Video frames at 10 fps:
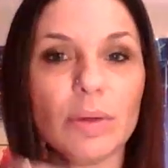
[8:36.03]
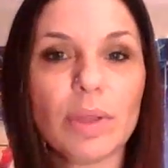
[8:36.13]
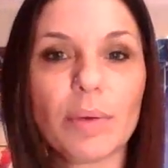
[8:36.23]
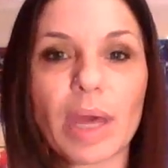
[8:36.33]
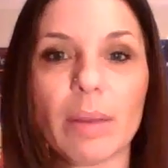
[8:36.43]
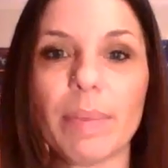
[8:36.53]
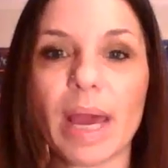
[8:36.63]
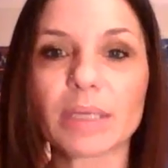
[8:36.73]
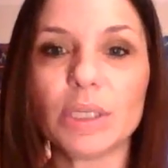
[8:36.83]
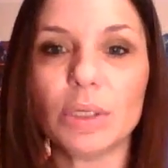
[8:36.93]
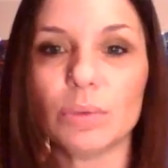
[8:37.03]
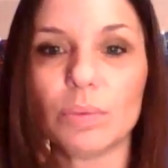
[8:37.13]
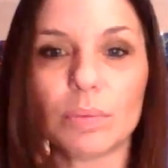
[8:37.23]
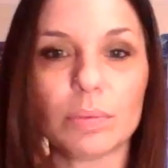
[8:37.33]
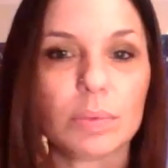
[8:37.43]
you they'll get it back to
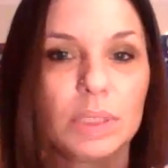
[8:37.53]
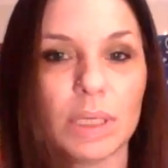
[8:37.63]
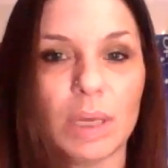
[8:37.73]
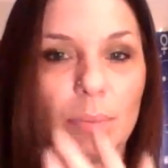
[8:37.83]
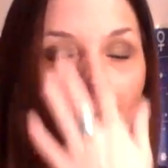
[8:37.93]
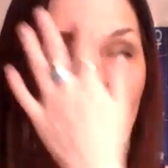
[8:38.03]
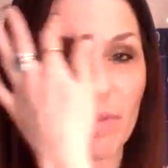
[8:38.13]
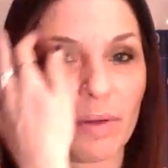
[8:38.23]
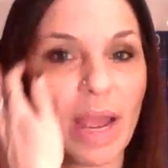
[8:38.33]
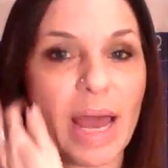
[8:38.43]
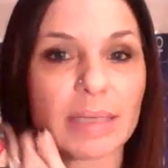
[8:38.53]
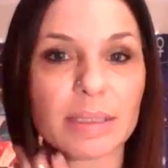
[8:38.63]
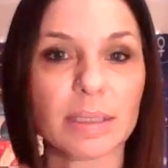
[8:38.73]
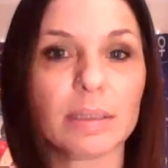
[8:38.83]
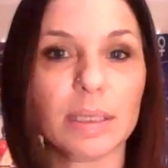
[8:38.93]
you to keep you off their
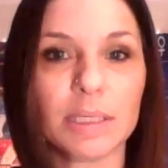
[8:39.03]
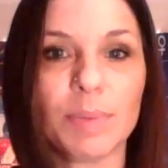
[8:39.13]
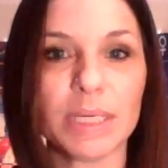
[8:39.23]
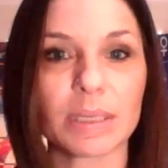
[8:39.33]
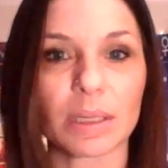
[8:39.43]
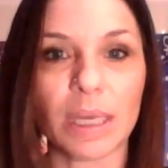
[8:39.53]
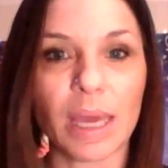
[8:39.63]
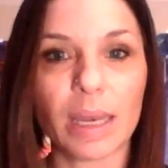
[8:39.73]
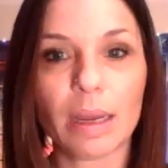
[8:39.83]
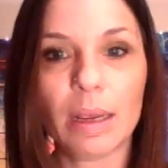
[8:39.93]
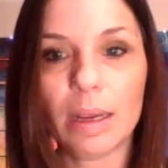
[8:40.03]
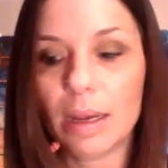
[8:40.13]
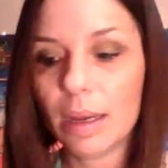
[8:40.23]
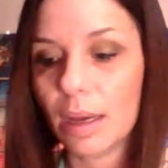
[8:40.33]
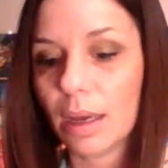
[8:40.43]
ass, is basically it.
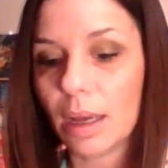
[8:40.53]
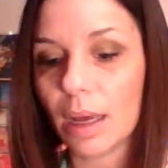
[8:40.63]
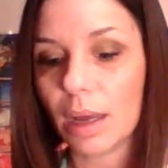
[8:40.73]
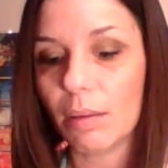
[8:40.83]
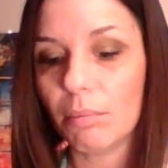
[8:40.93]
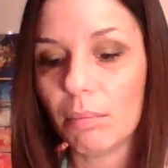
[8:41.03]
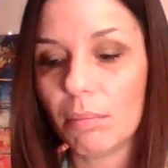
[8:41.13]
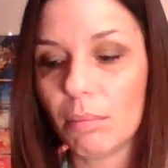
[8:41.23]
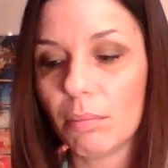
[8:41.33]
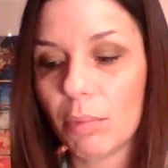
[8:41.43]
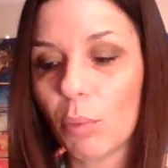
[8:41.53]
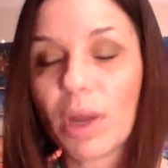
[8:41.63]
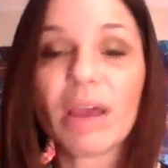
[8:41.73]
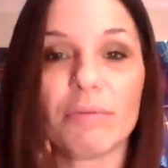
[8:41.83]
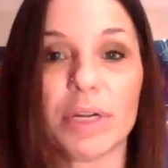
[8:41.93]
But
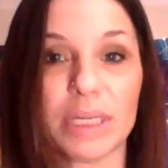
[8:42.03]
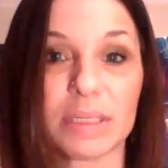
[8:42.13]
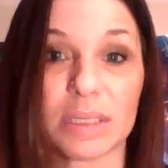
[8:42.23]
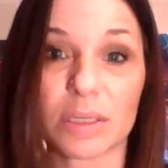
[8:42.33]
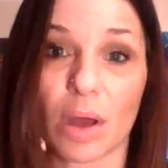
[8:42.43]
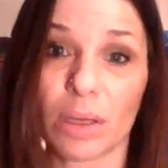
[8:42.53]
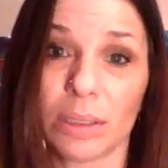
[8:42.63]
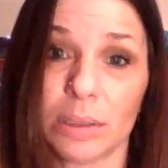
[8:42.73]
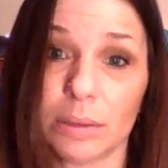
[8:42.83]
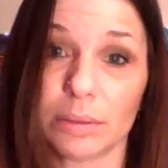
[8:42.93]
whatever it is gone.